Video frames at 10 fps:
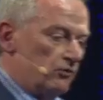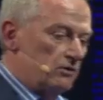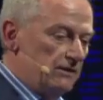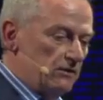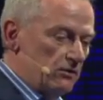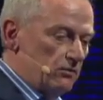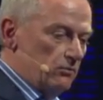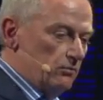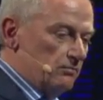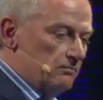Which leads us
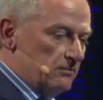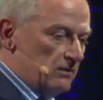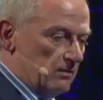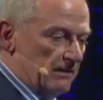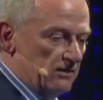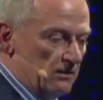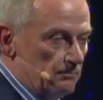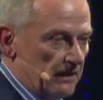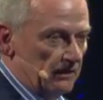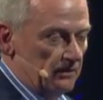to the
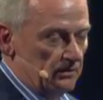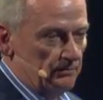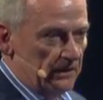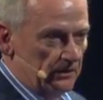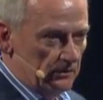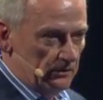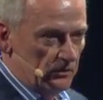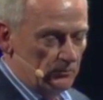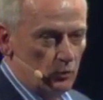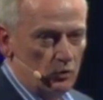semantic bank, the bank that
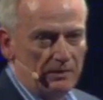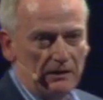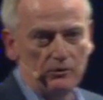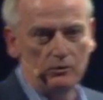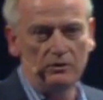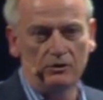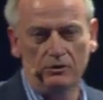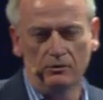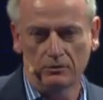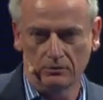knows more about you
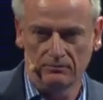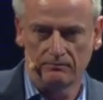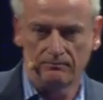than you do